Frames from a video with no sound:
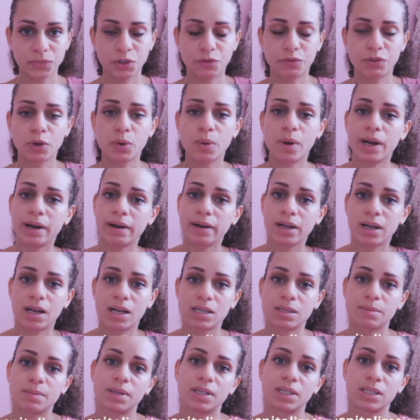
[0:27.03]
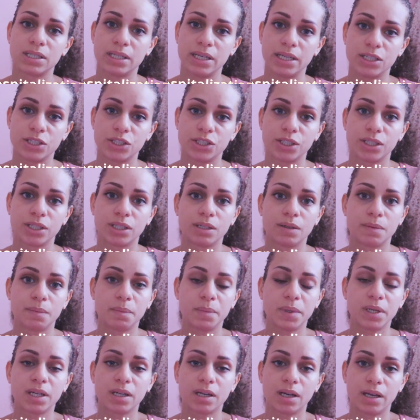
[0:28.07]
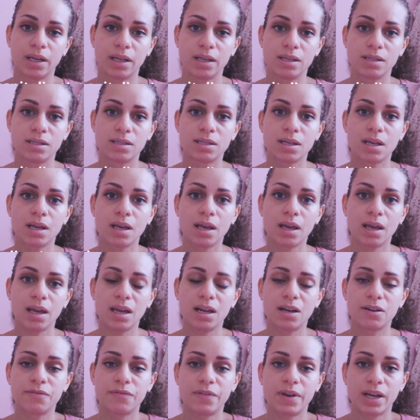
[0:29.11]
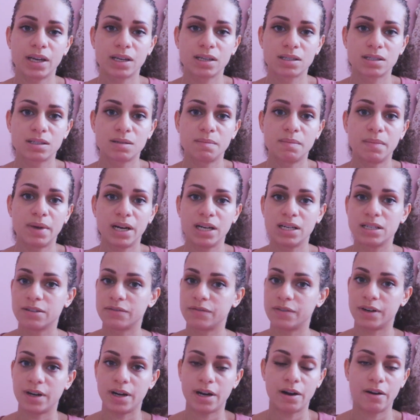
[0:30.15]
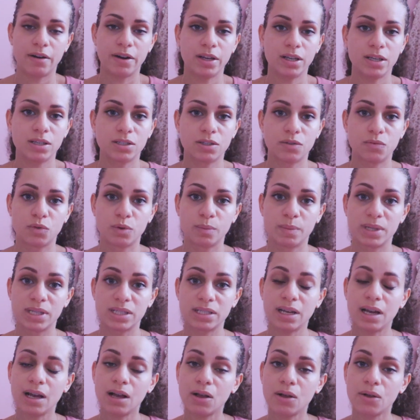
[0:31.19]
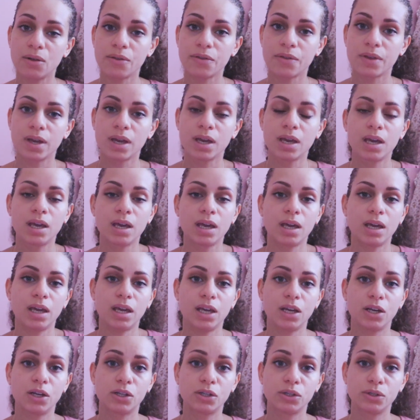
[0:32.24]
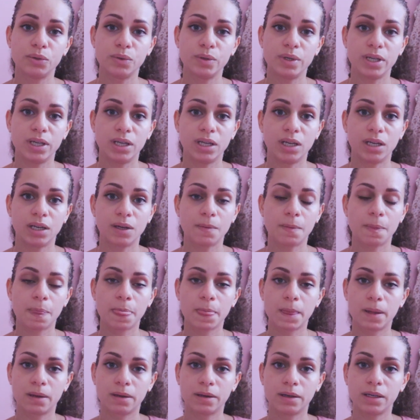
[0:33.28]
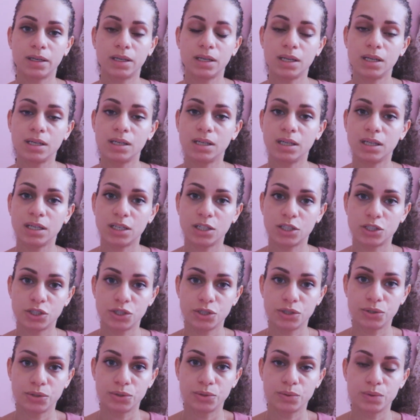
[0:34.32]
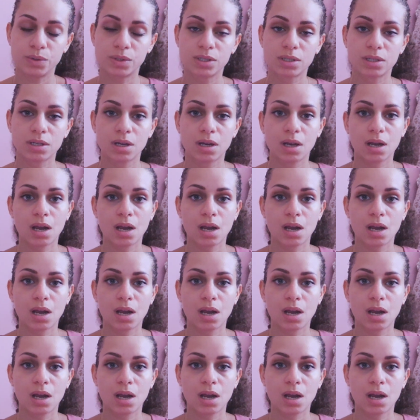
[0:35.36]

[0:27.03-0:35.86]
Requiring hospitalization because it affects many different areas of women's health, including kidney issues,